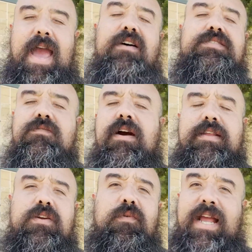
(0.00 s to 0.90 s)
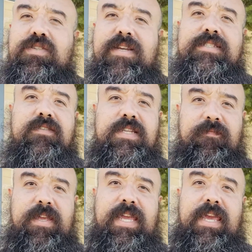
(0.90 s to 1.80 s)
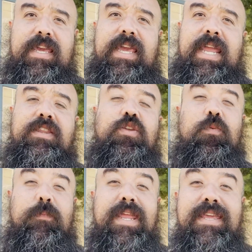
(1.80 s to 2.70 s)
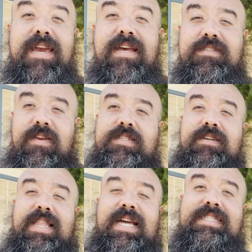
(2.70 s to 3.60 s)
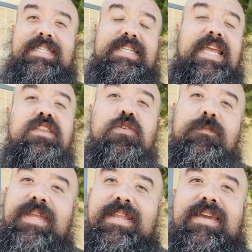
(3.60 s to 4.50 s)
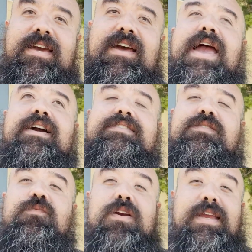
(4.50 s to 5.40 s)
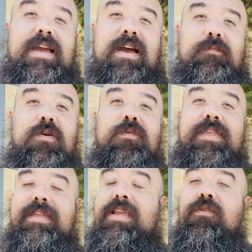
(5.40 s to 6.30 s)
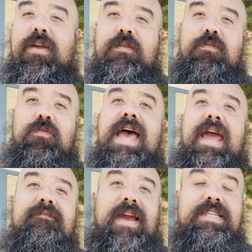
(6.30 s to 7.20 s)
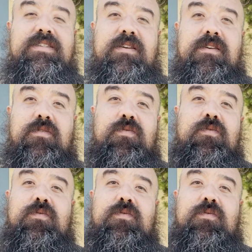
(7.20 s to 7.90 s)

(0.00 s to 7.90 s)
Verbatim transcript: I also got a graduate certificate in new media, so I took classes in new media. I got to work um, with an incredible advisor who